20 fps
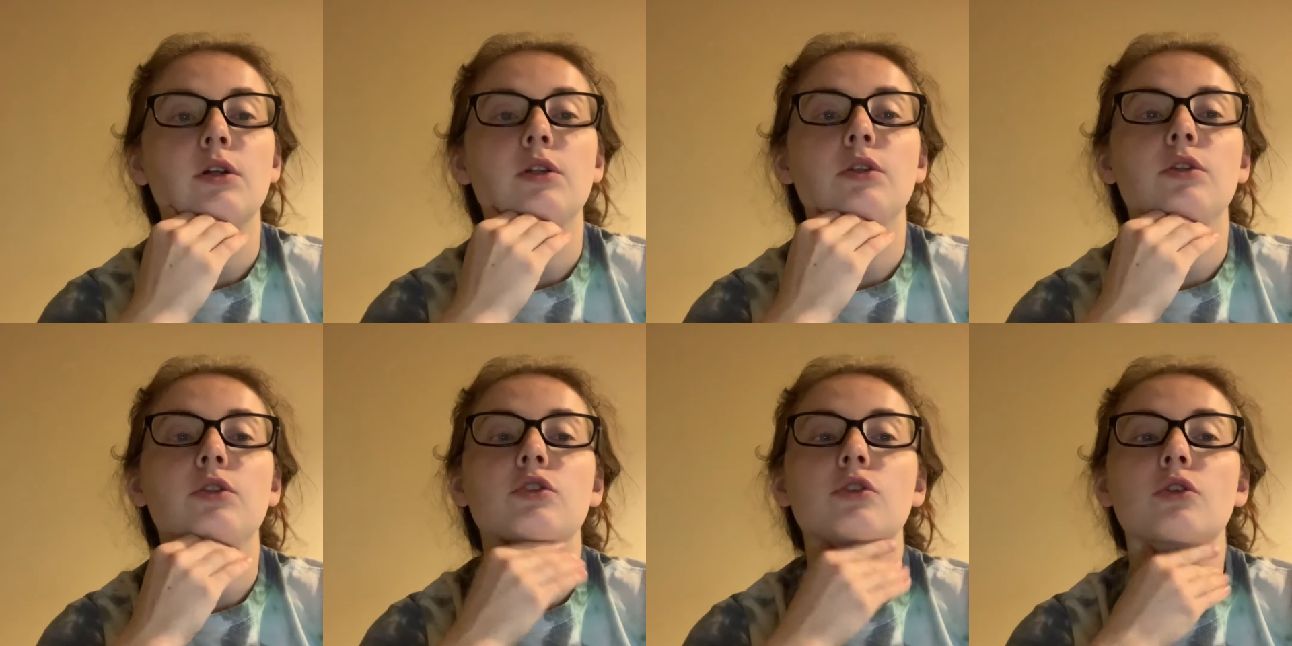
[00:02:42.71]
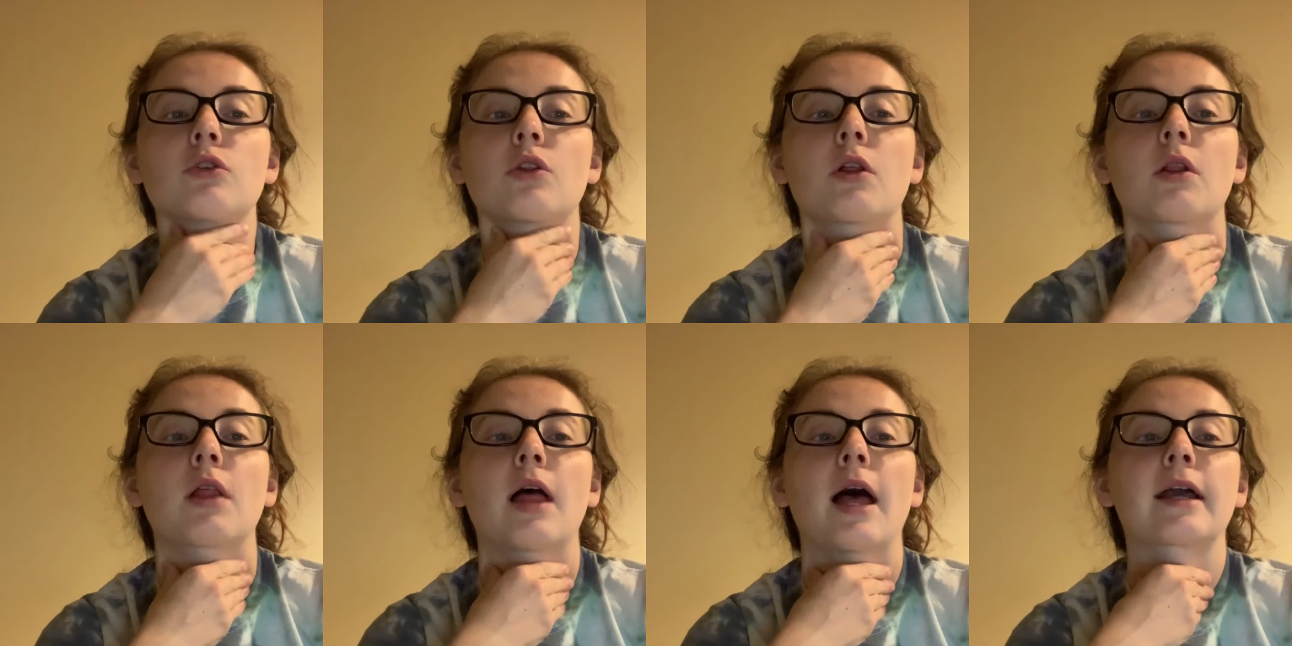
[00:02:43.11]
So
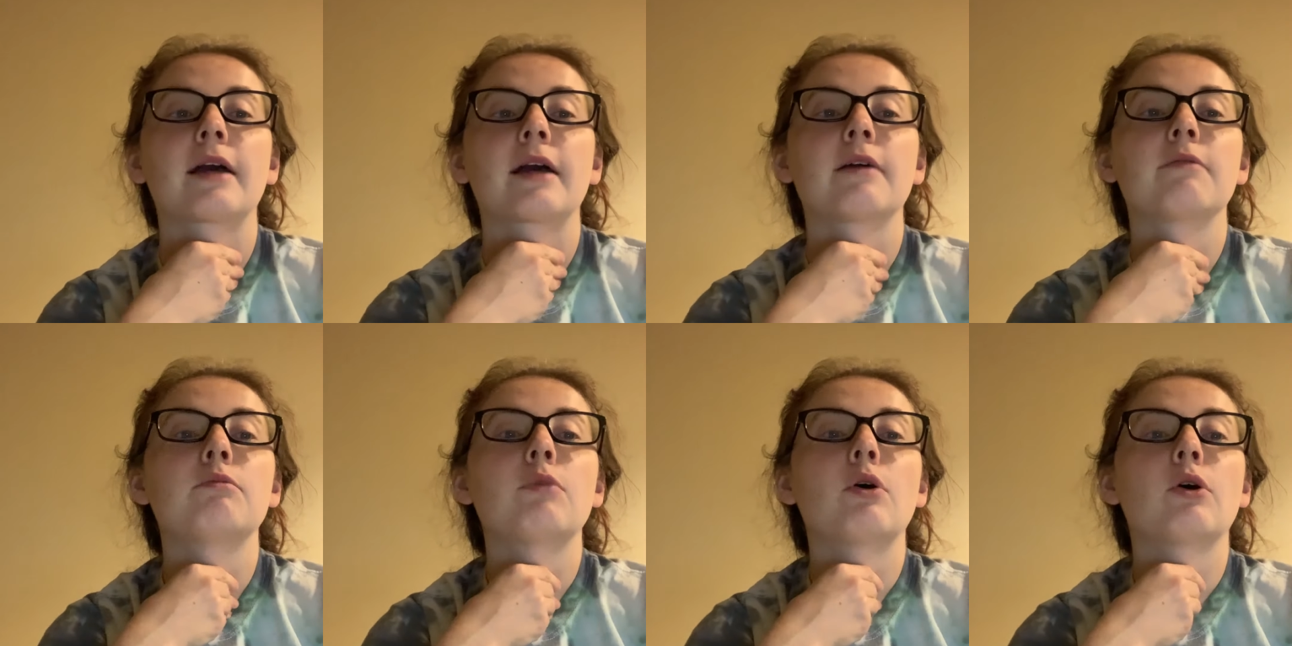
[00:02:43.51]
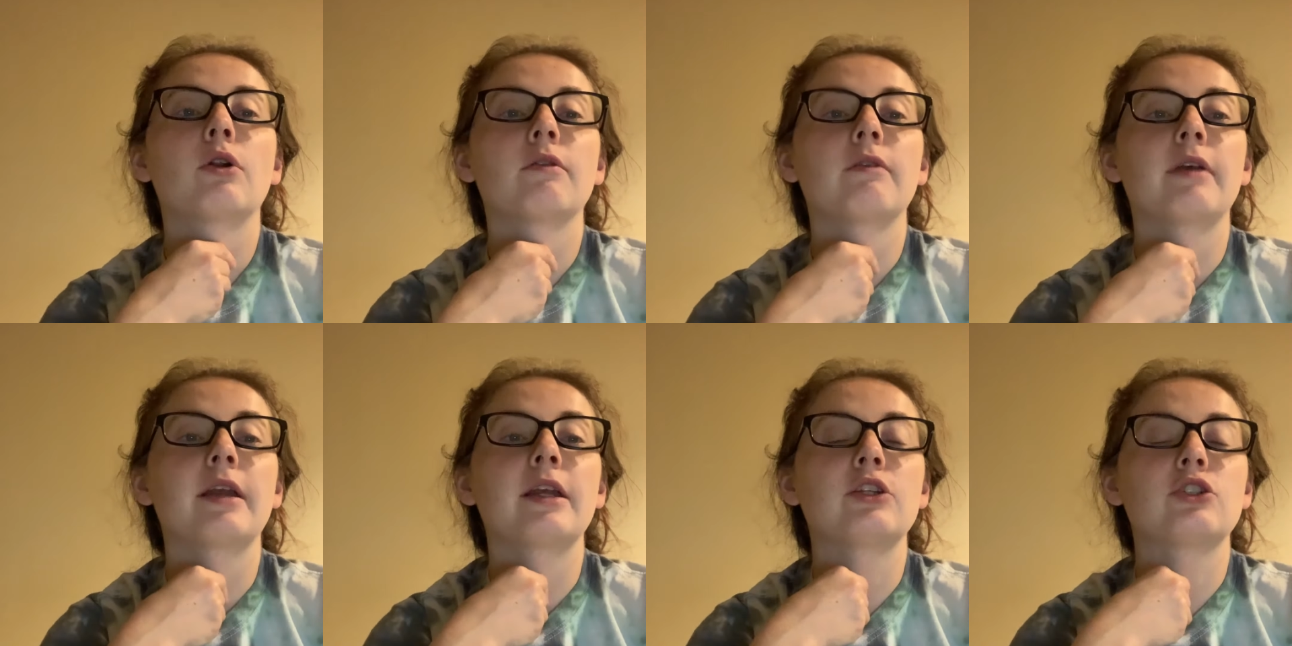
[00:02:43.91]
the lack of
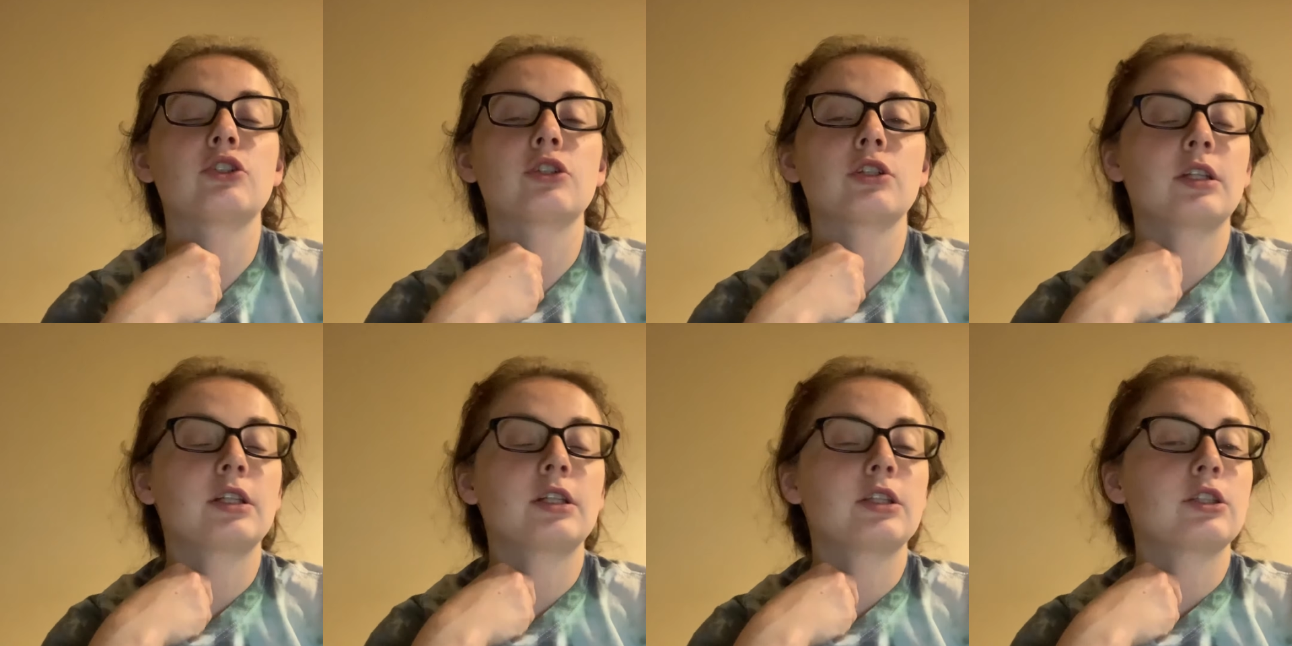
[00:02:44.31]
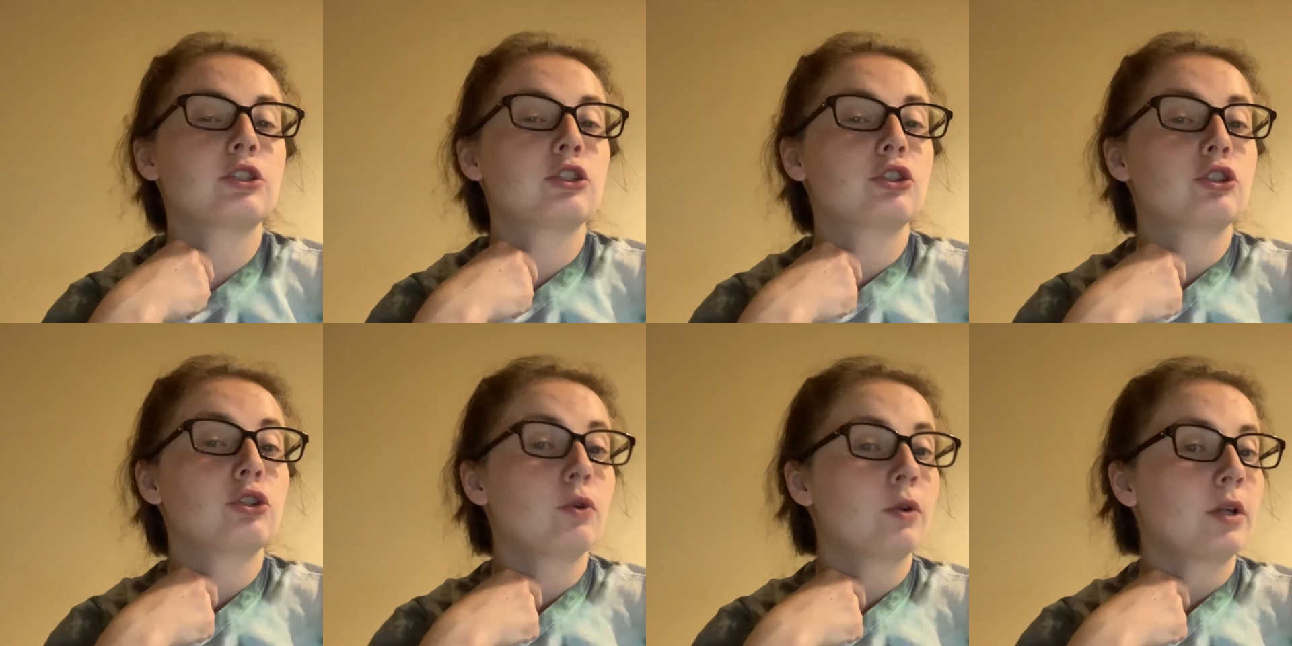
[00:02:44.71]
motivation in
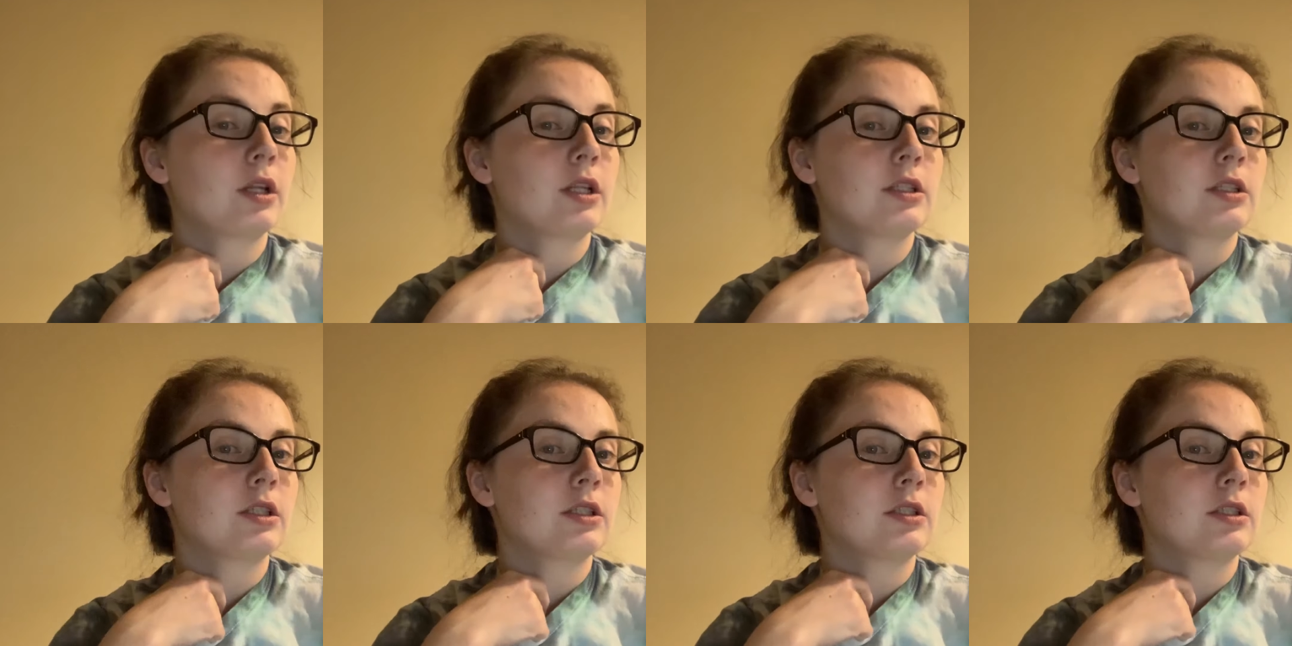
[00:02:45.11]
students